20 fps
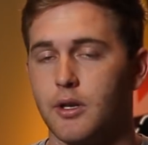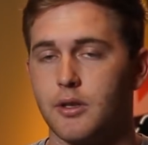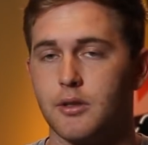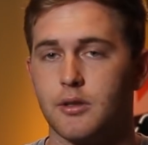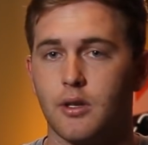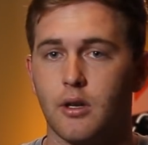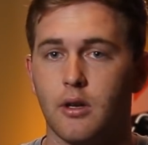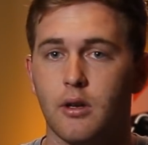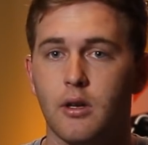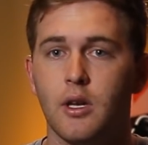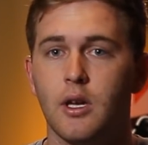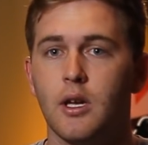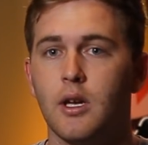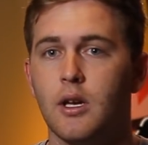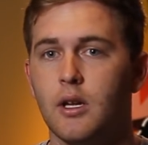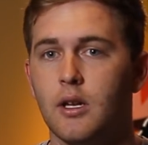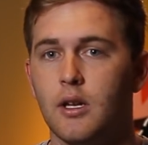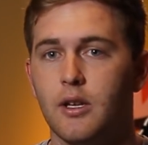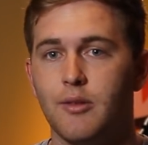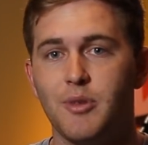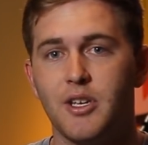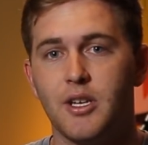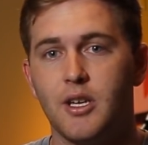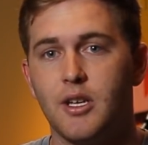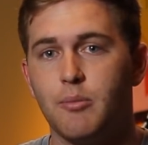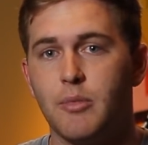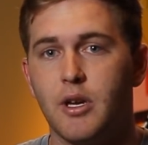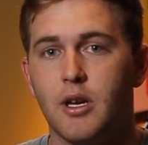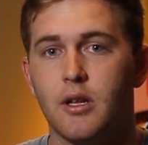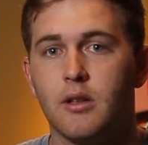So leave me an
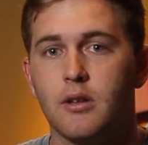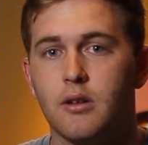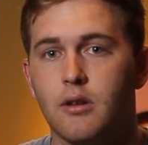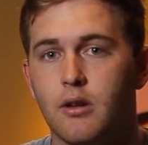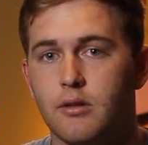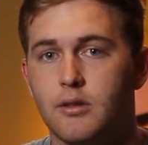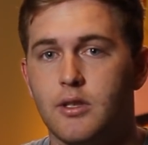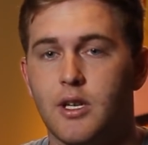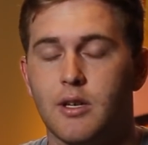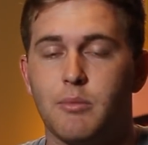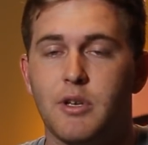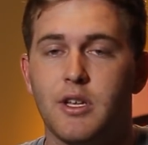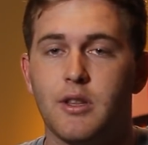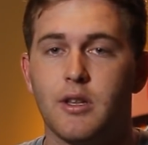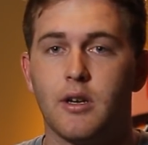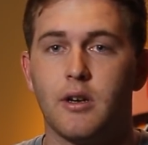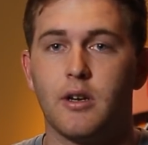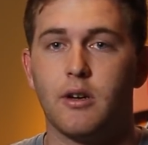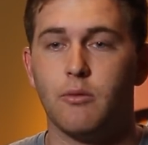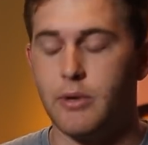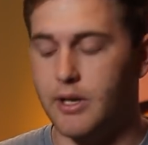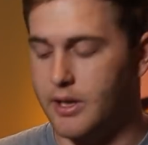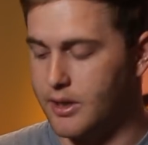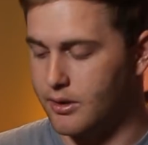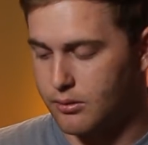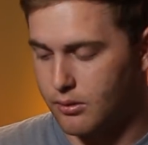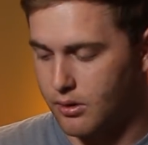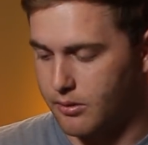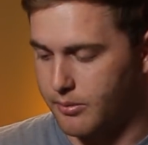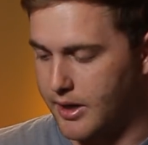email, contact me there, and we can
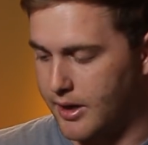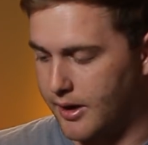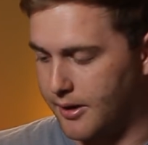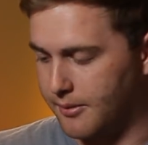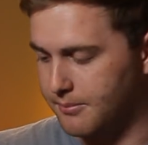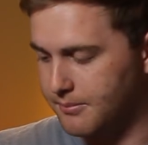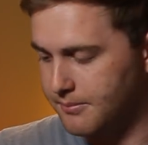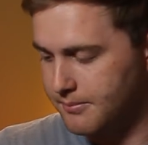talk about it.